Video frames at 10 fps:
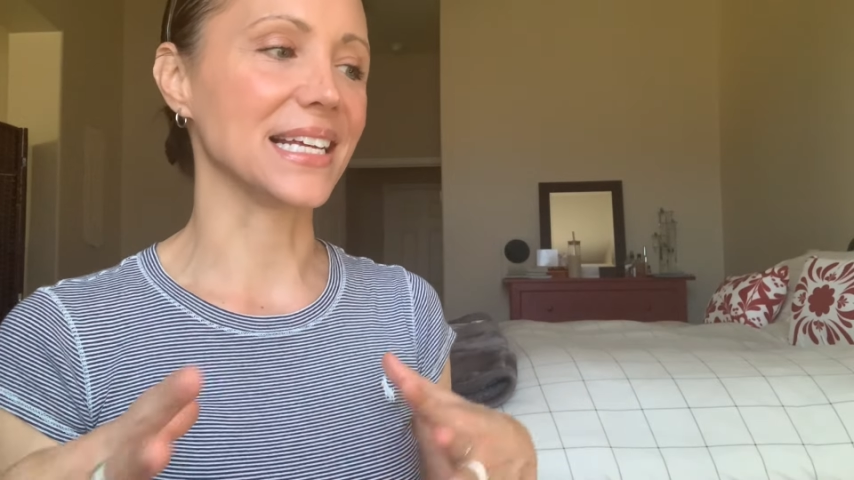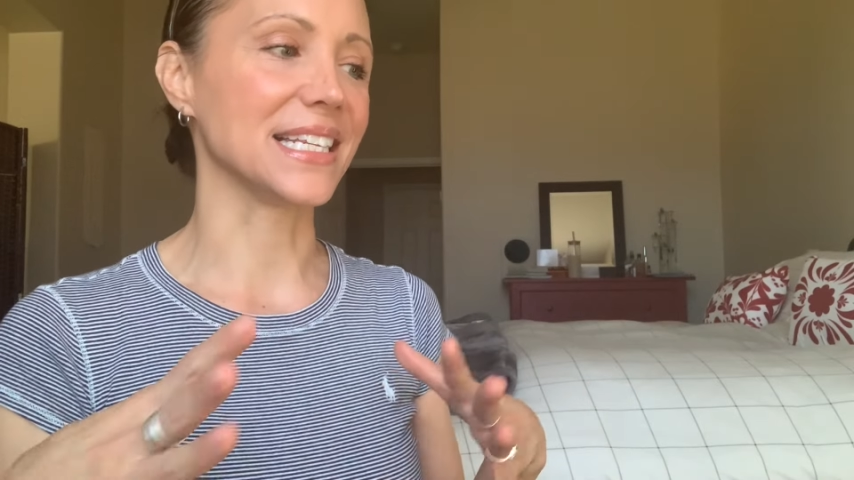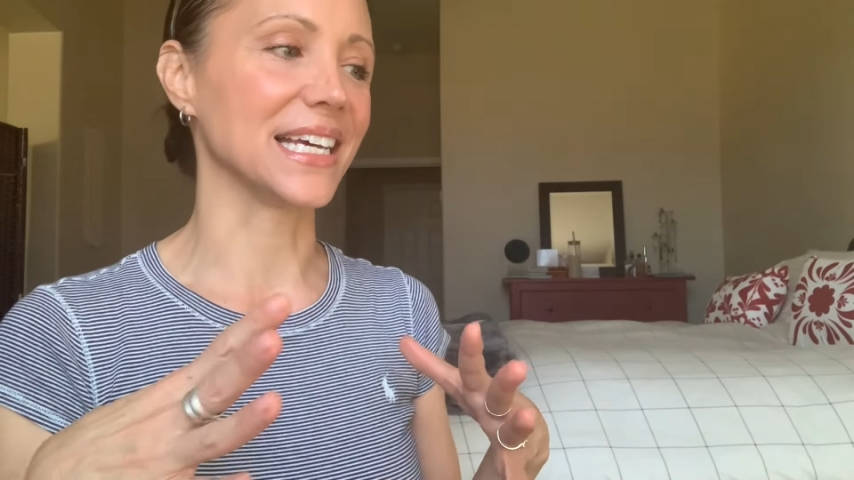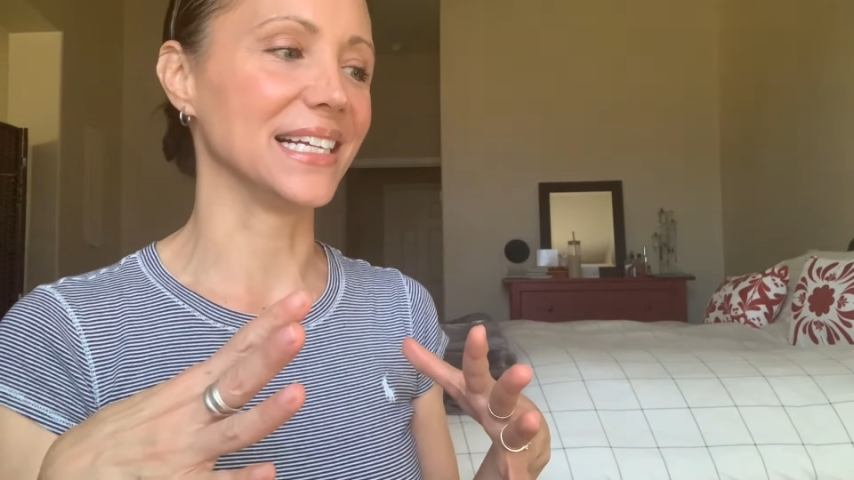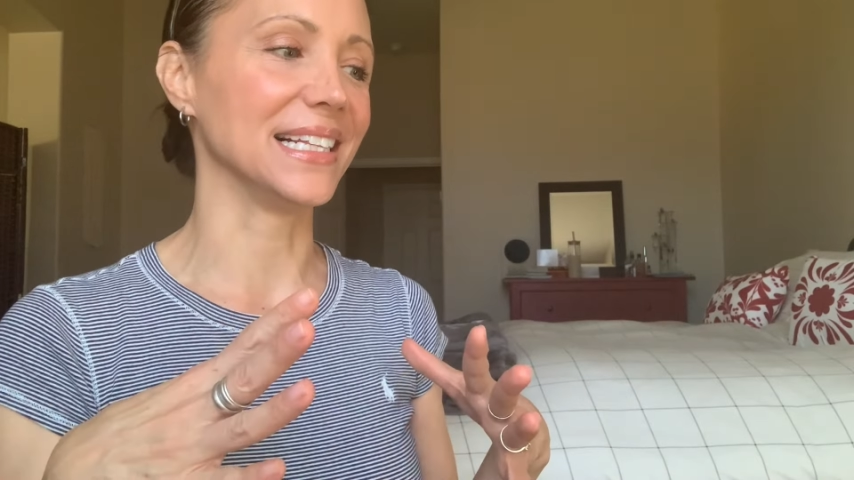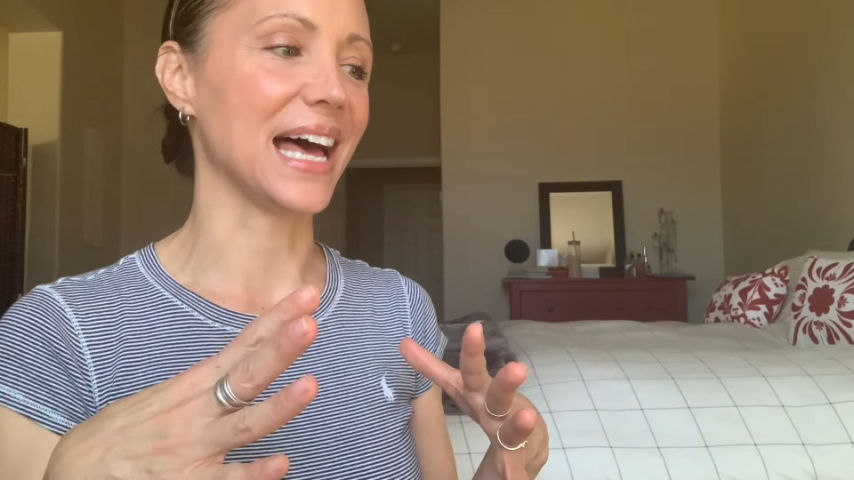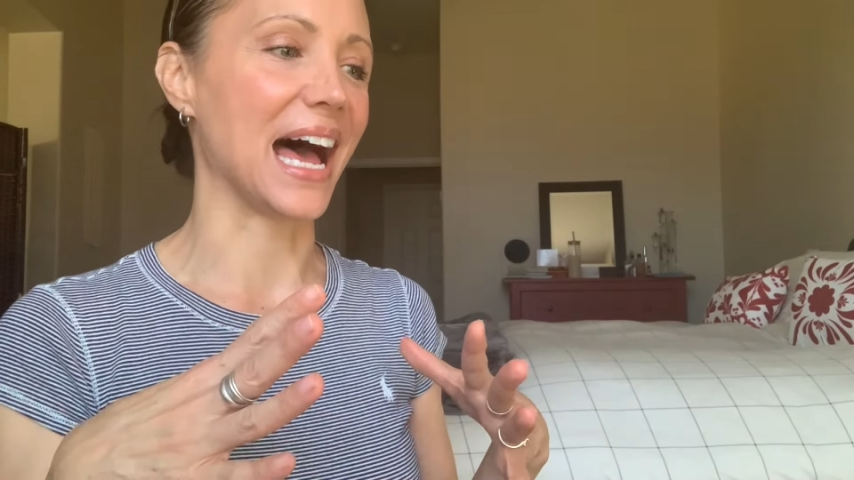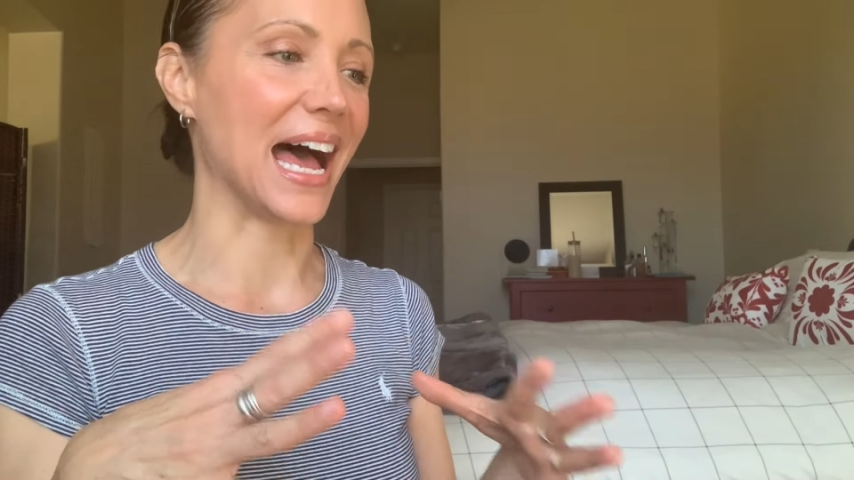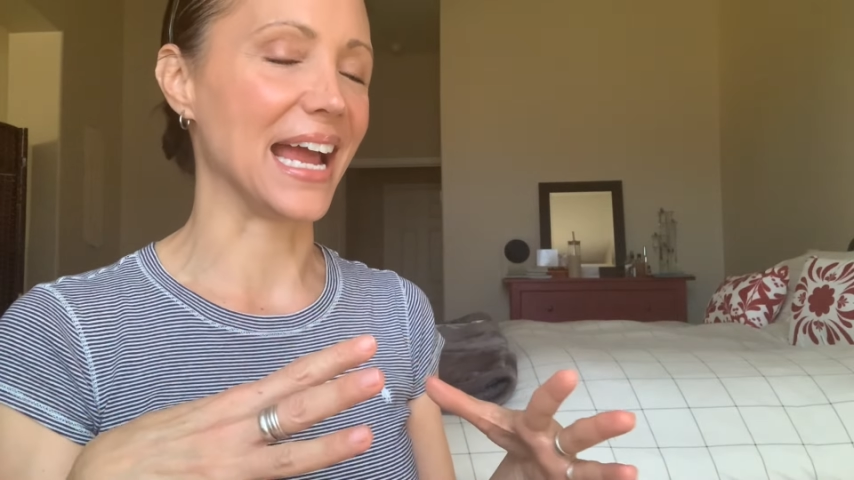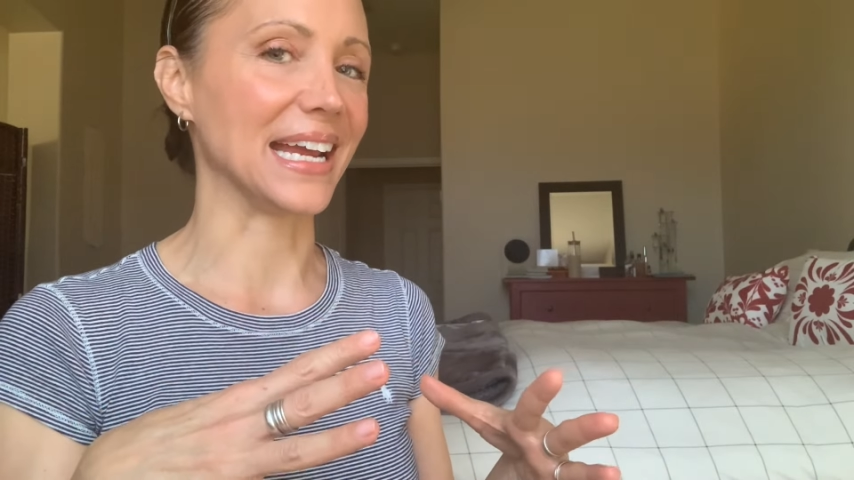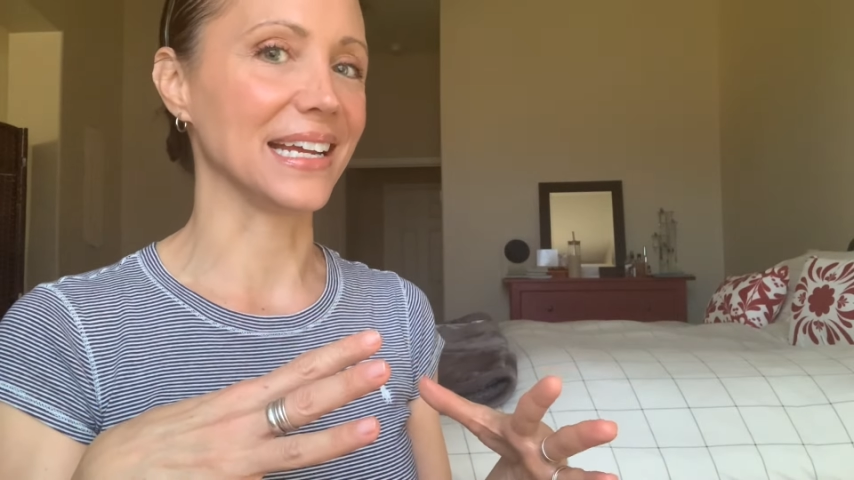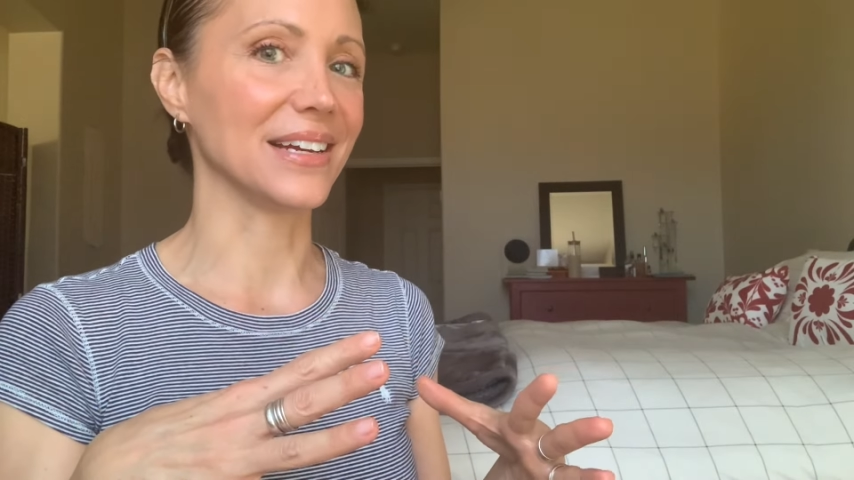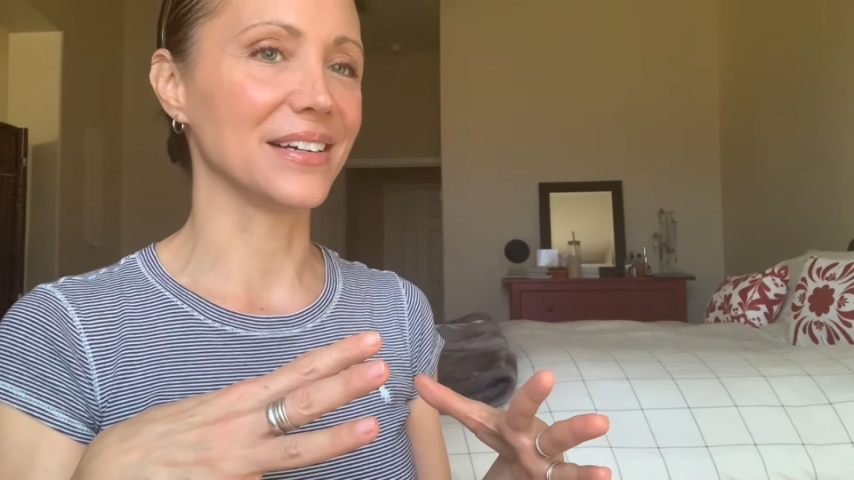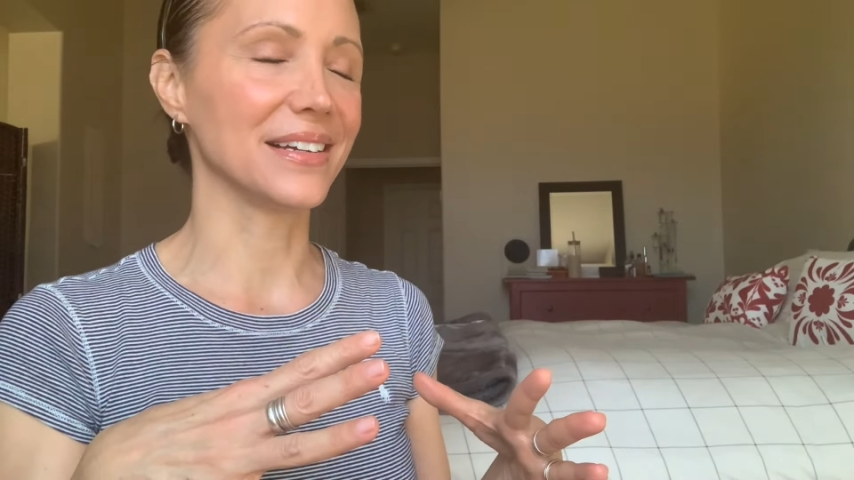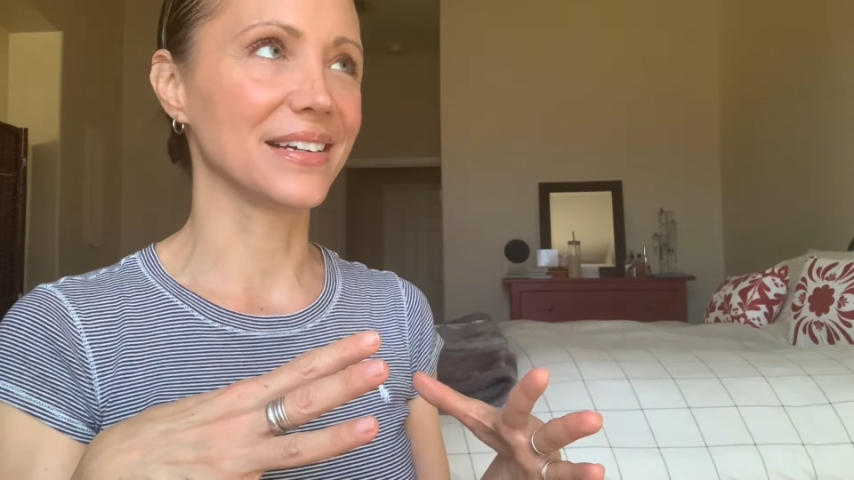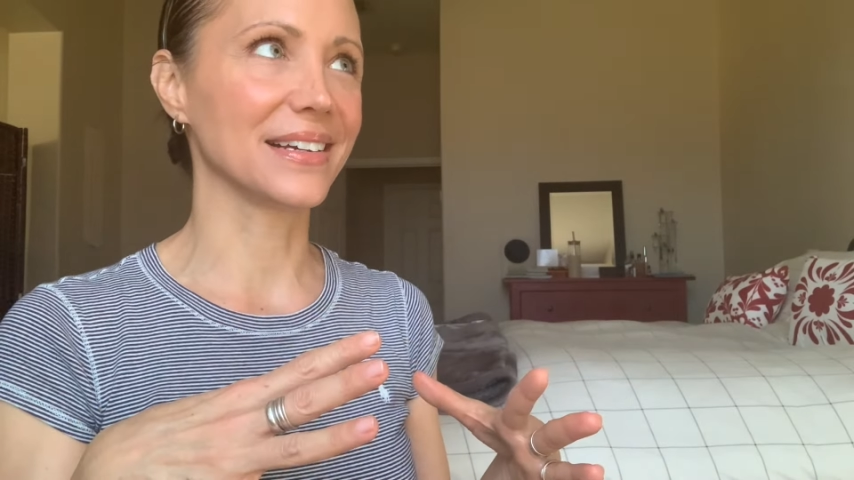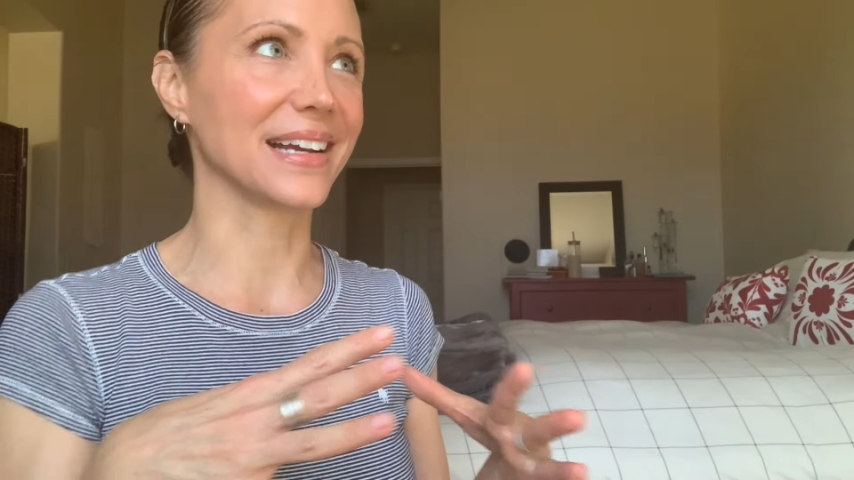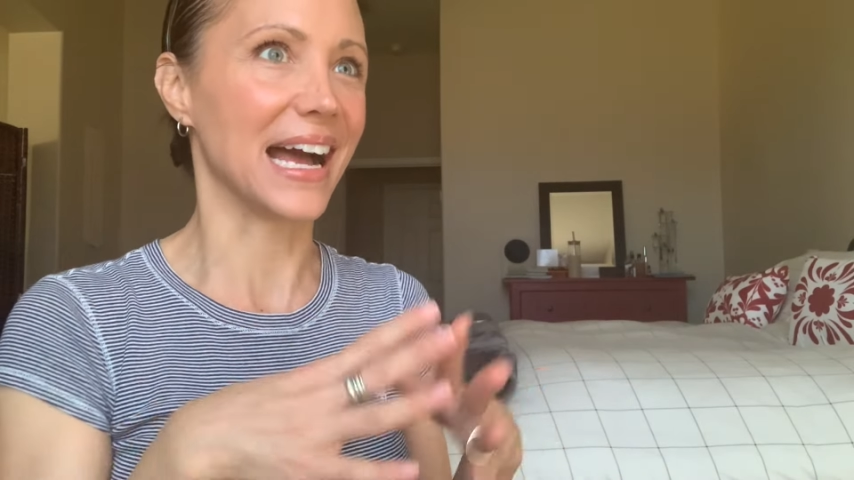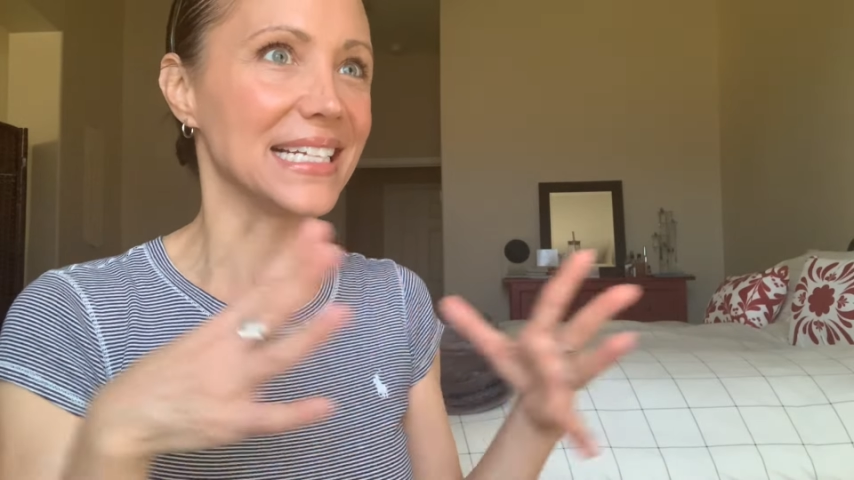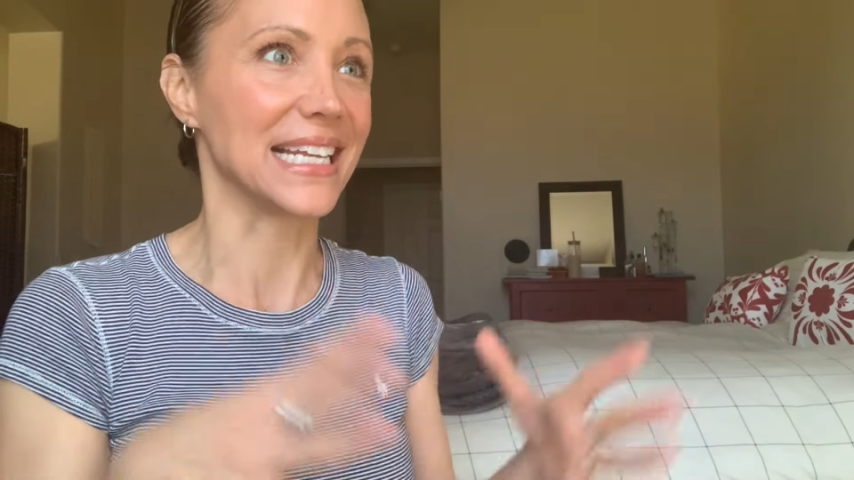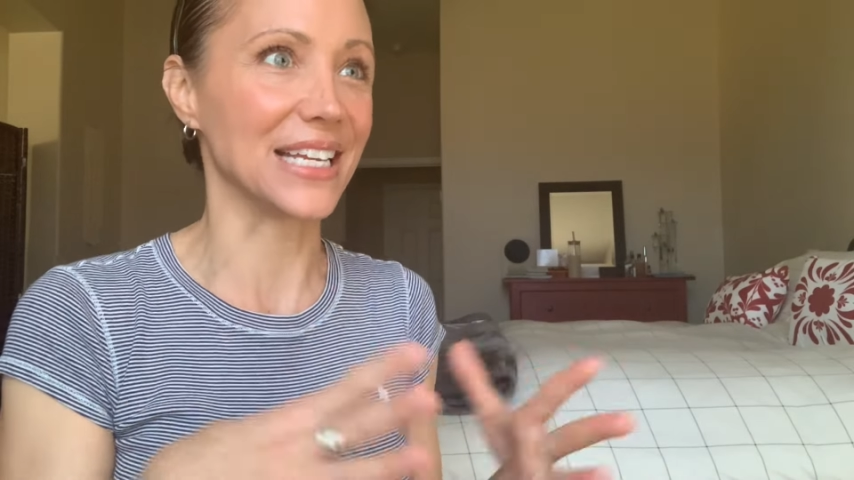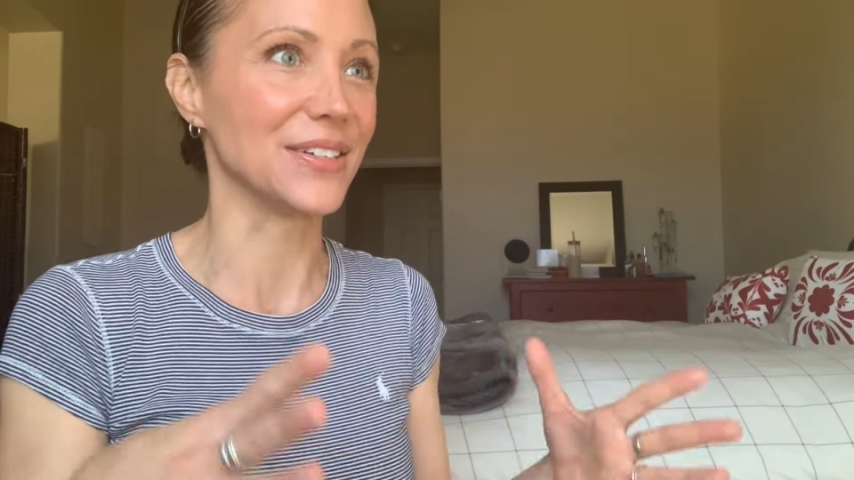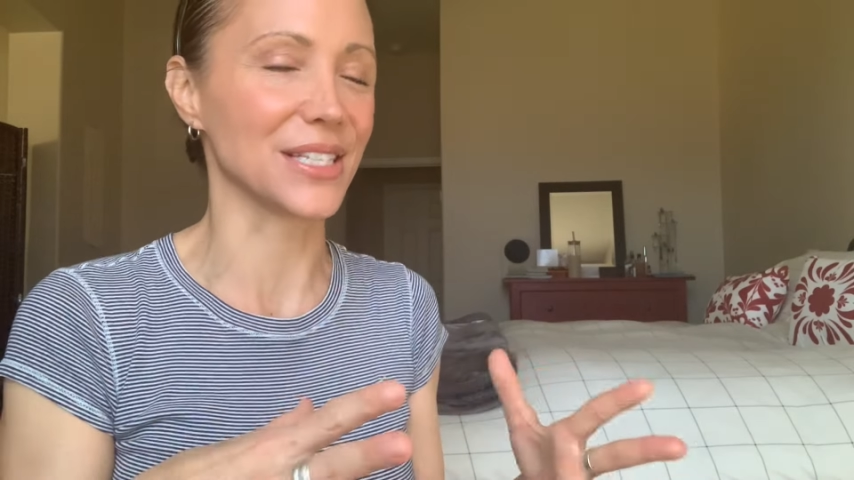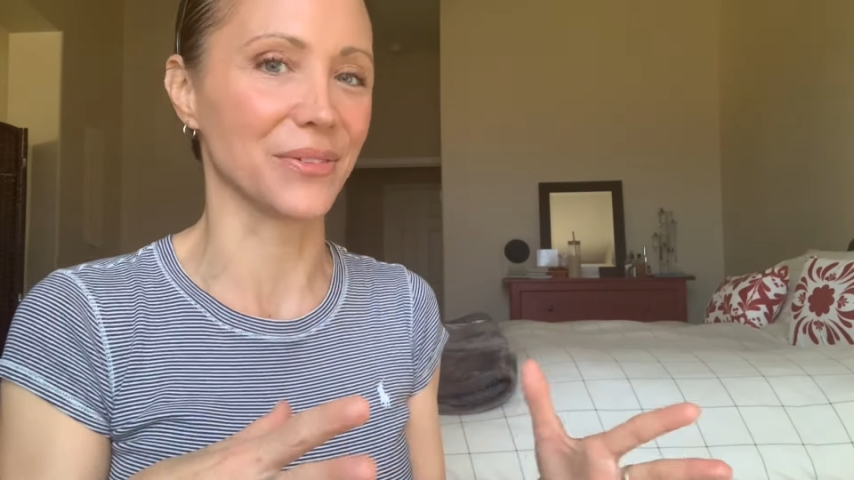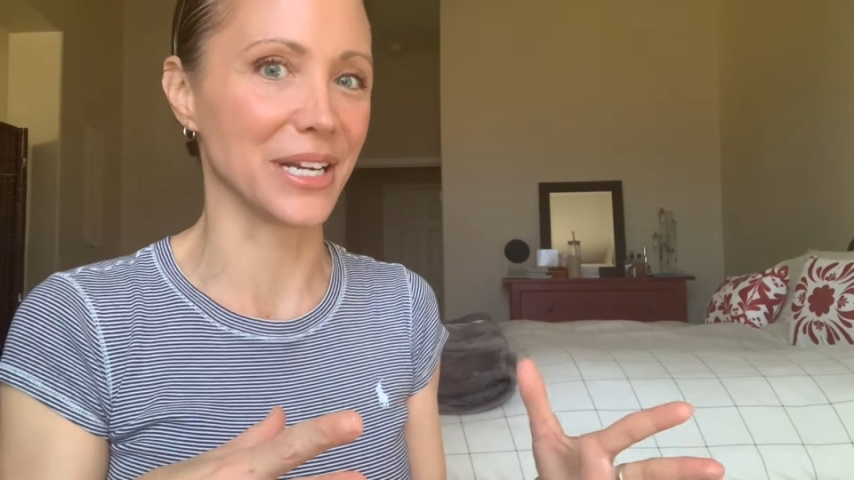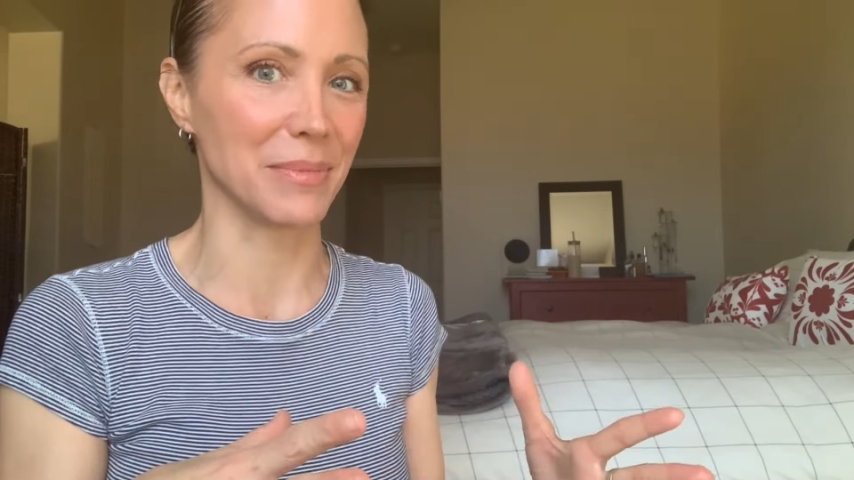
until I got to use the one